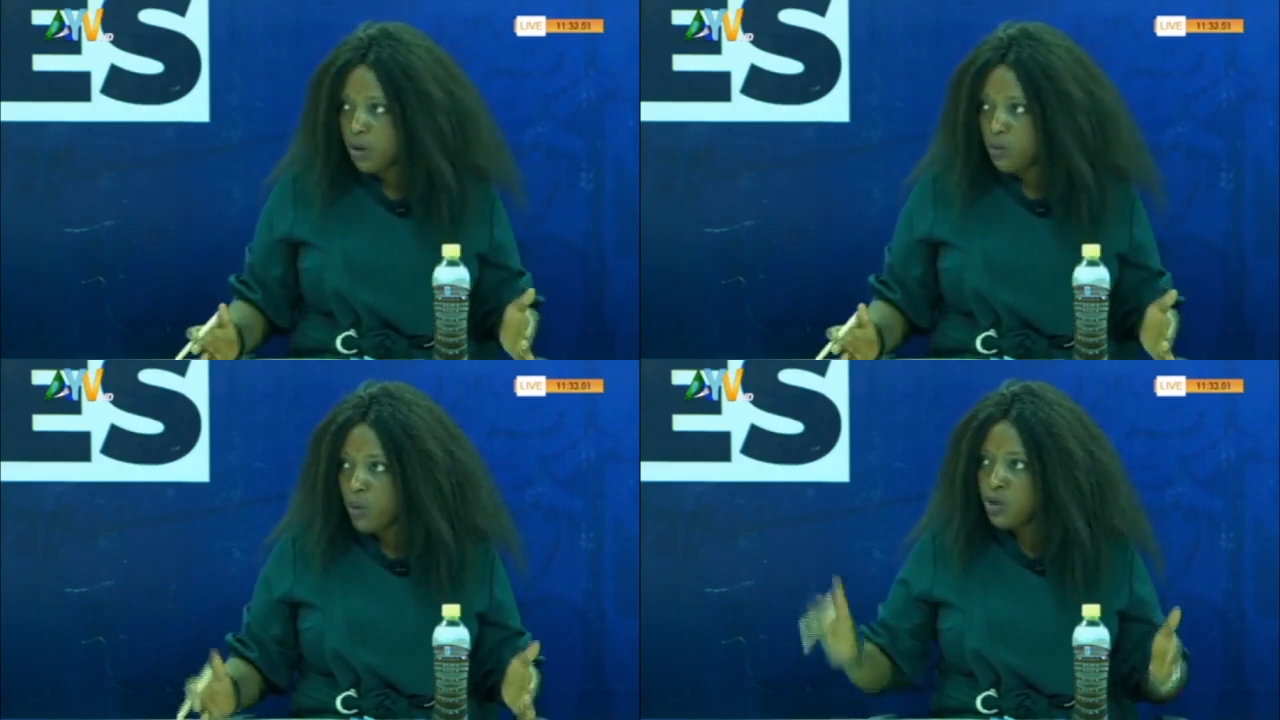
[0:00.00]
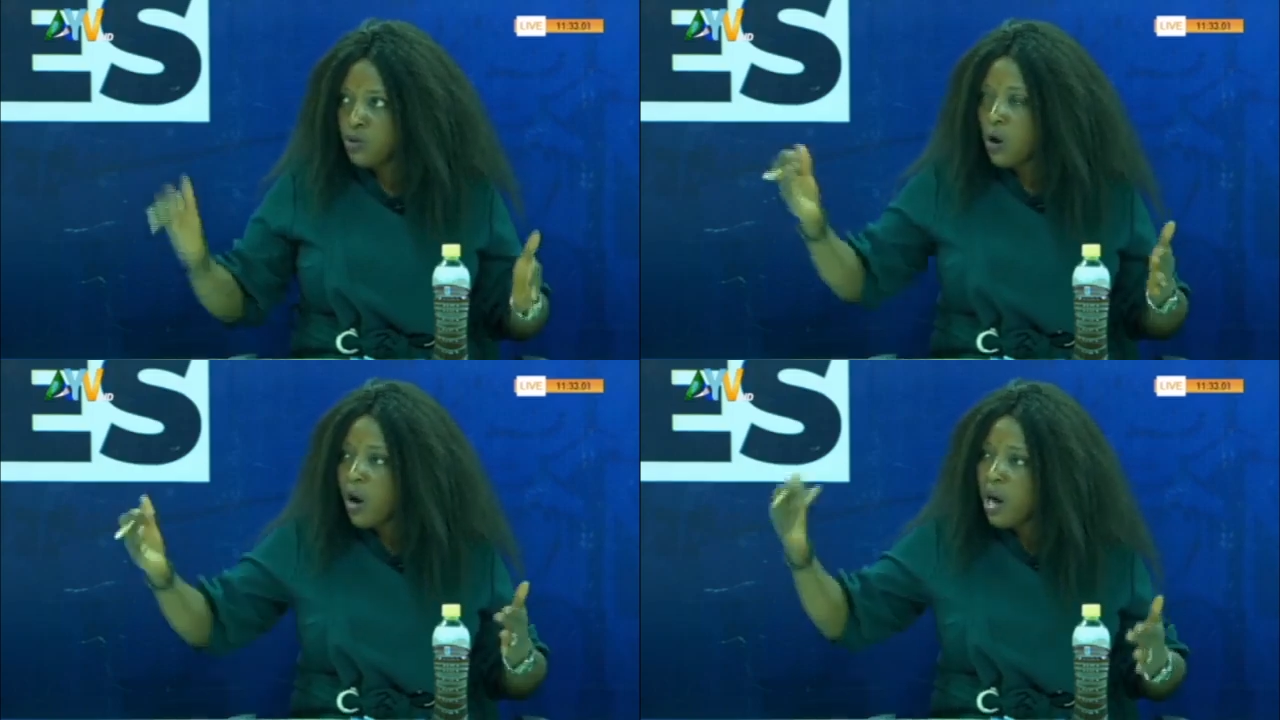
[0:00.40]
when you
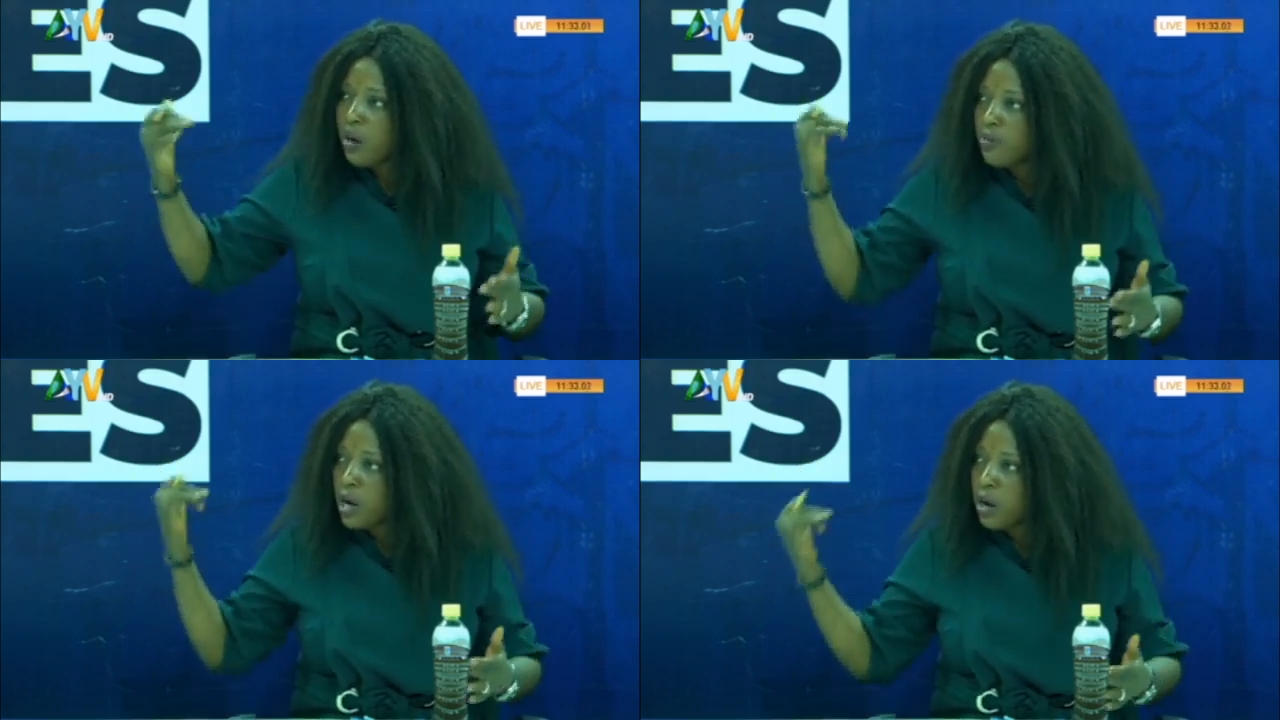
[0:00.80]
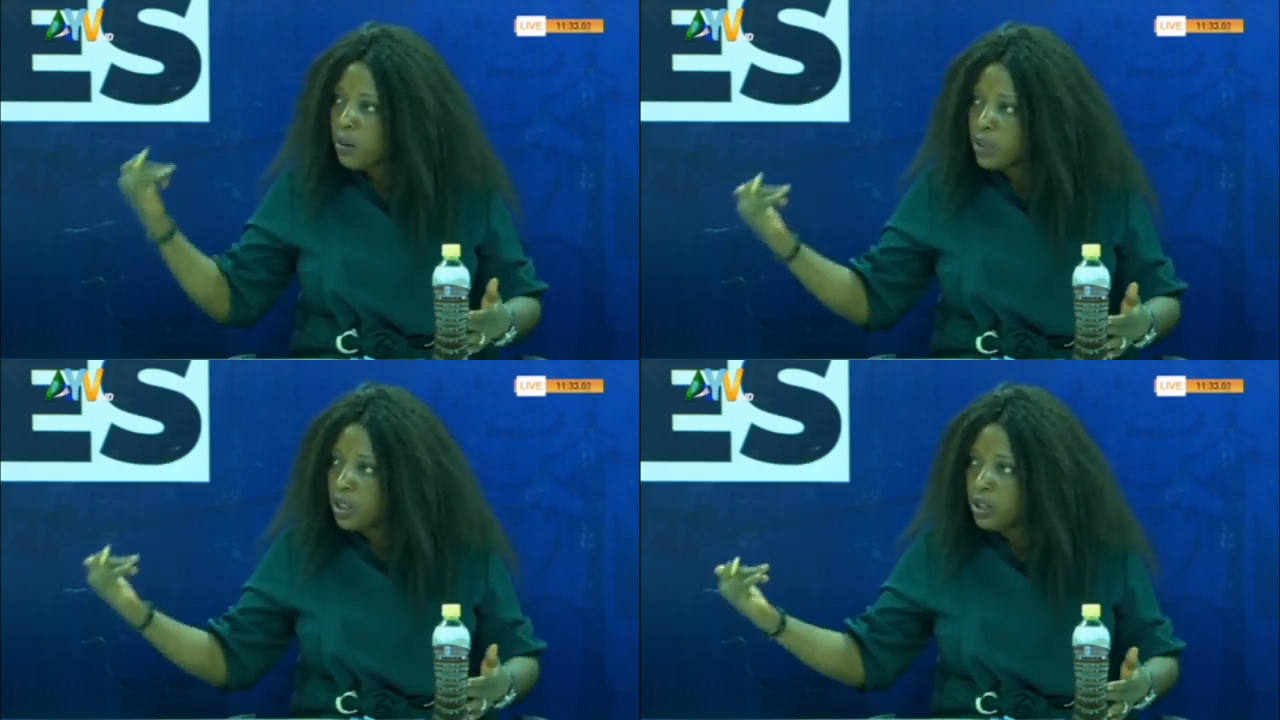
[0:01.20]
don't have
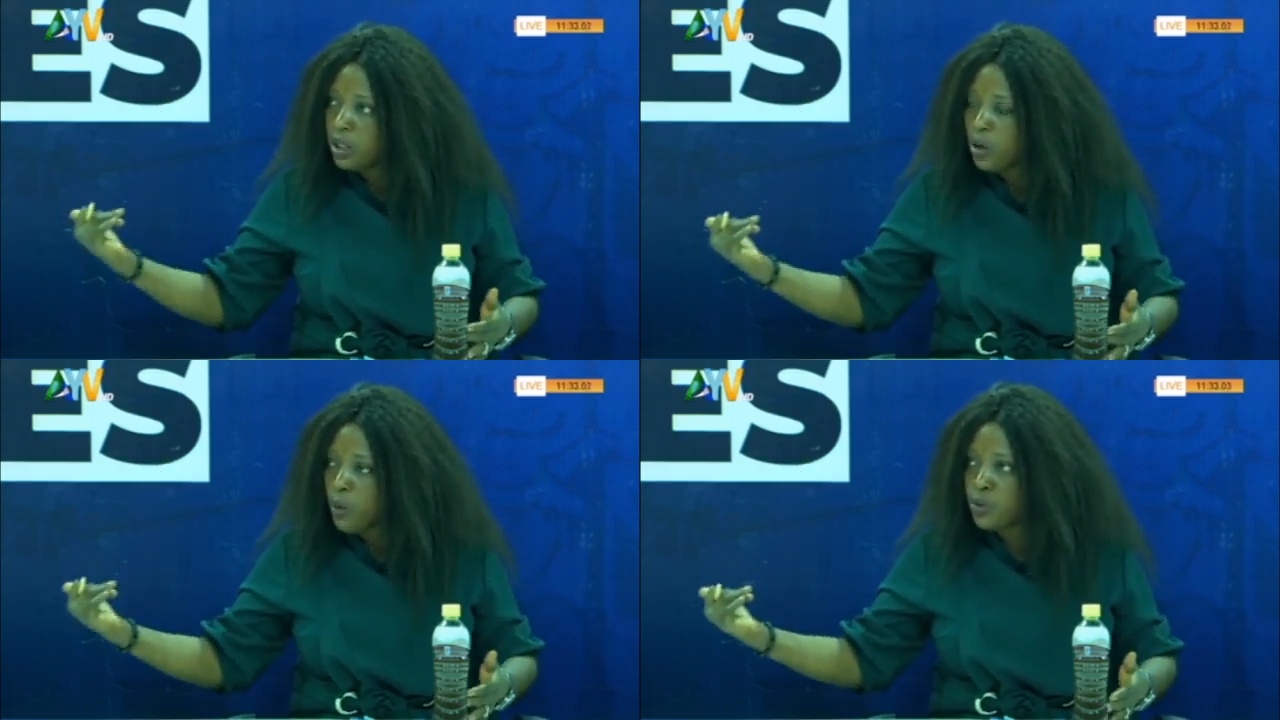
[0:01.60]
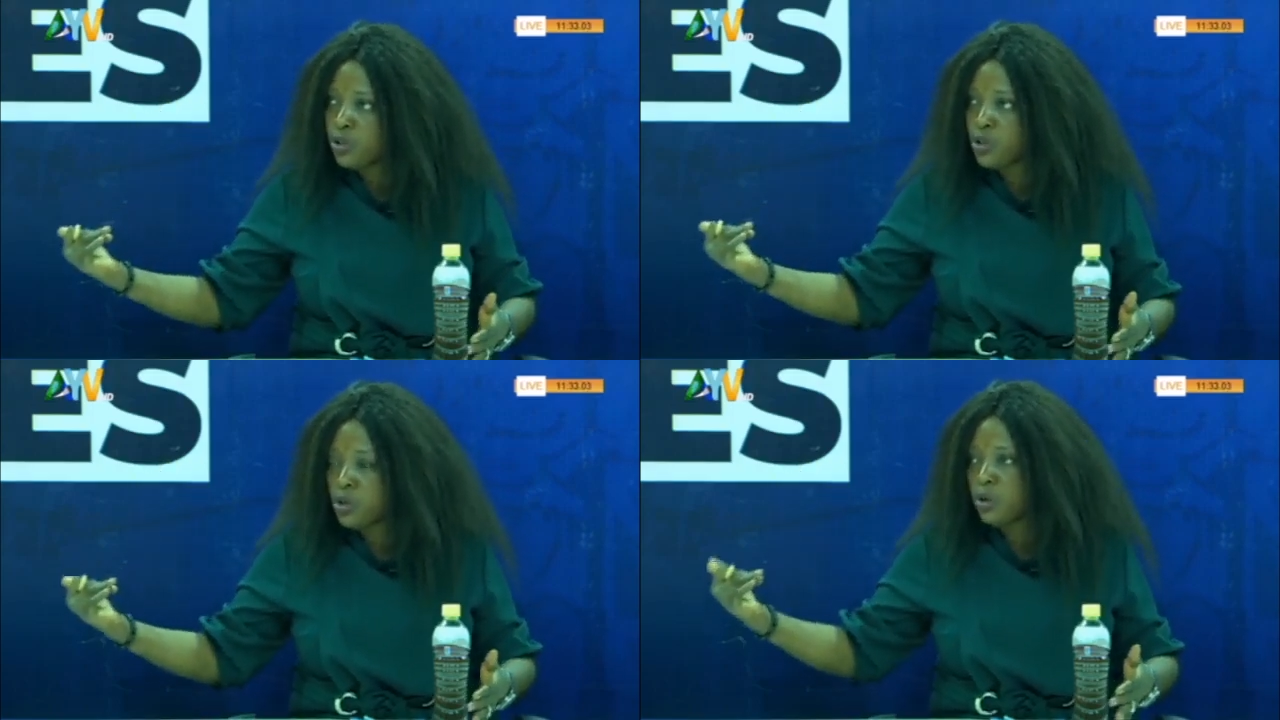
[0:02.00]
the
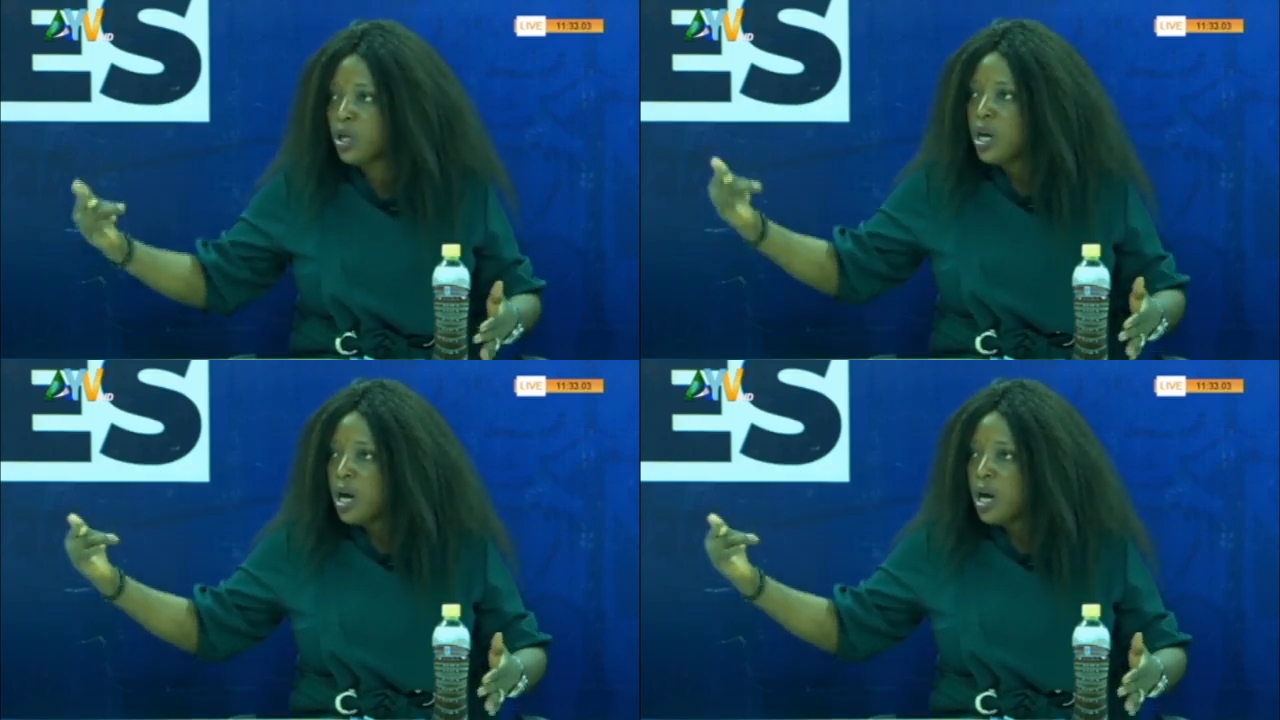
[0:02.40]
opposition